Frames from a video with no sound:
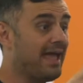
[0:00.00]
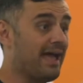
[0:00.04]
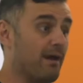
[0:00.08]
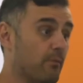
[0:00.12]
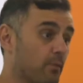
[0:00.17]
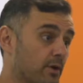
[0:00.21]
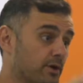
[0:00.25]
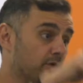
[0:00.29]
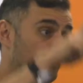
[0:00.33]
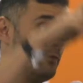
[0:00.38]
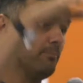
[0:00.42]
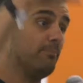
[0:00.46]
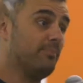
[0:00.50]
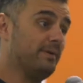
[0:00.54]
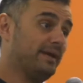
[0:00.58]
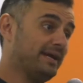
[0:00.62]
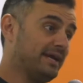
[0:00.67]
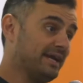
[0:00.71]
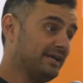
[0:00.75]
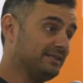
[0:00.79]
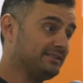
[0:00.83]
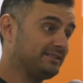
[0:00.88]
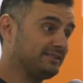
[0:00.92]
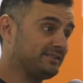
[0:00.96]
and when you're
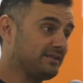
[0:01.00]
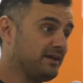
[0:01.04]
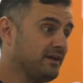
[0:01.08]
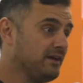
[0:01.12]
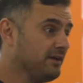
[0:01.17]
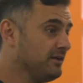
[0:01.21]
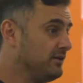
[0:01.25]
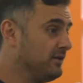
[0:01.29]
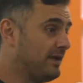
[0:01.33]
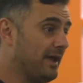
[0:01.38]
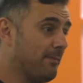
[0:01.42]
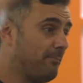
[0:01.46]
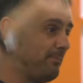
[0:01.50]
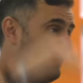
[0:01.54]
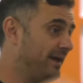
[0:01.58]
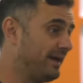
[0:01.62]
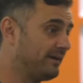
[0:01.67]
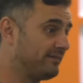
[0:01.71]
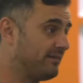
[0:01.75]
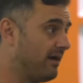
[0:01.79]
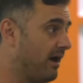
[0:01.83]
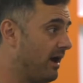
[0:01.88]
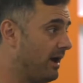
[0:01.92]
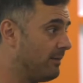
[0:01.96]
biggest, you get
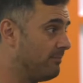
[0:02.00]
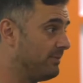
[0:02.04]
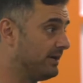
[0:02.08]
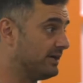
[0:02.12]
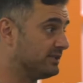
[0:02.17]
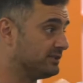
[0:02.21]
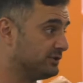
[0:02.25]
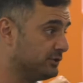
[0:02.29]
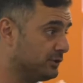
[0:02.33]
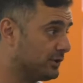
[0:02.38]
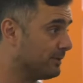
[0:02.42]
picked on because